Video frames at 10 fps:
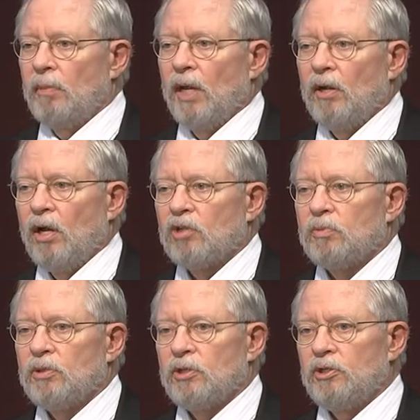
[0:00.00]
about
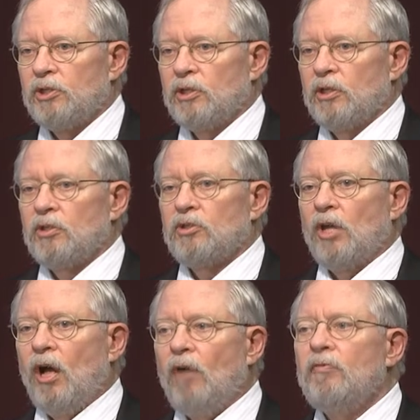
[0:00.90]
hospitalization is,
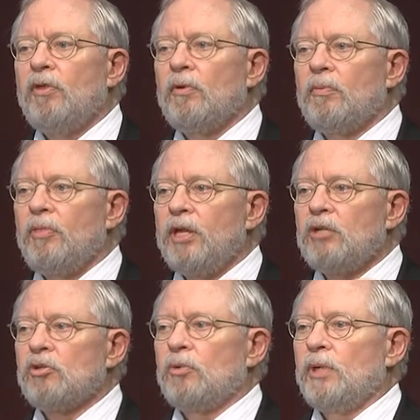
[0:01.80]
of the
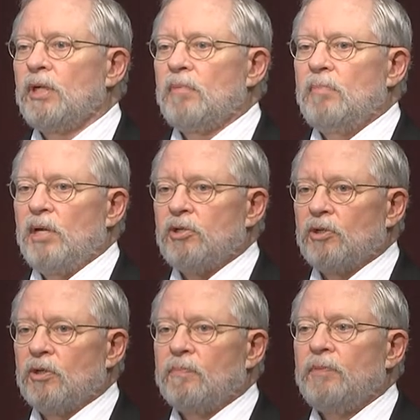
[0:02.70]
things that we can
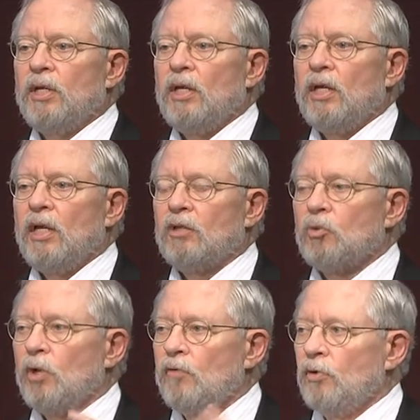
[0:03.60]
measure,
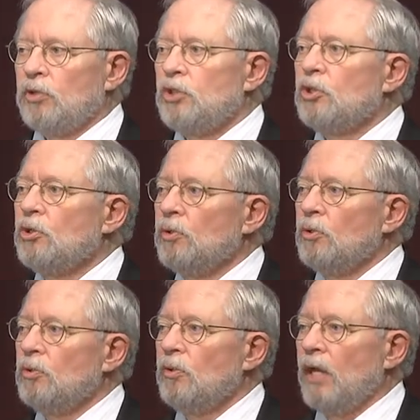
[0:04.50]
it's one of only
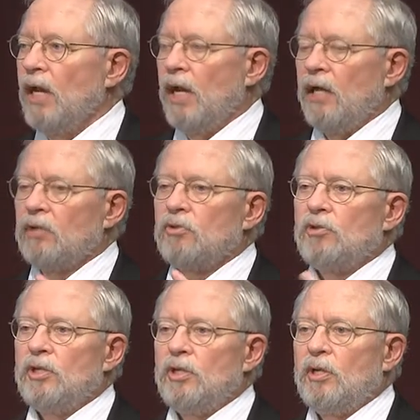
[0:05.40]
two that has
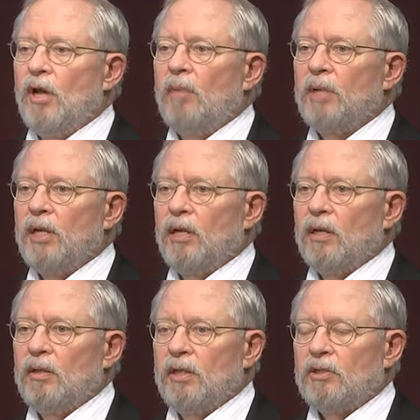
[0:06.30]

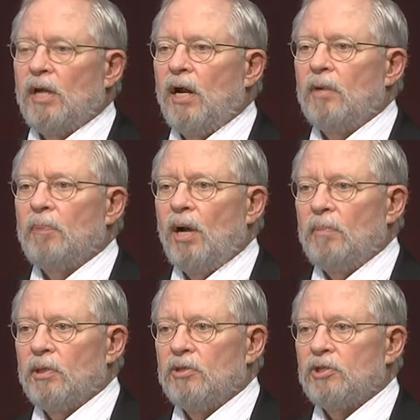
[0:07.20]
the entire
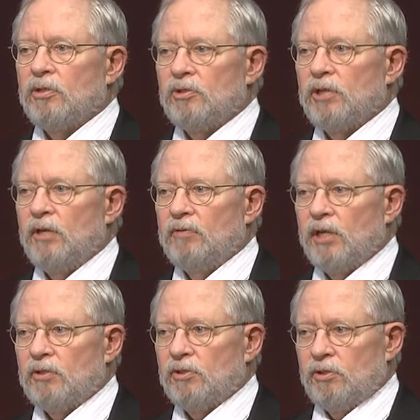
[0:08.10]
population of the state of
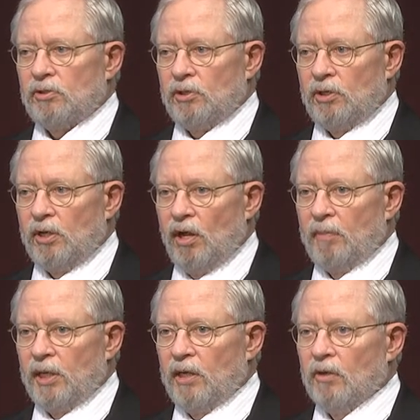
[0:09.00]
Texas as the
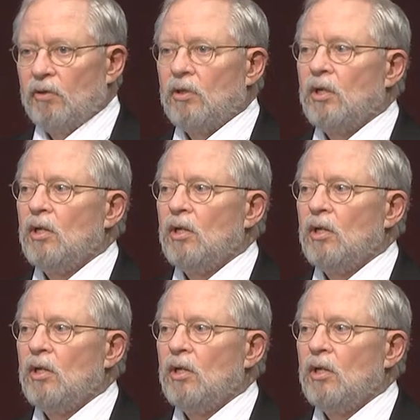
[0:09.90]
denominator.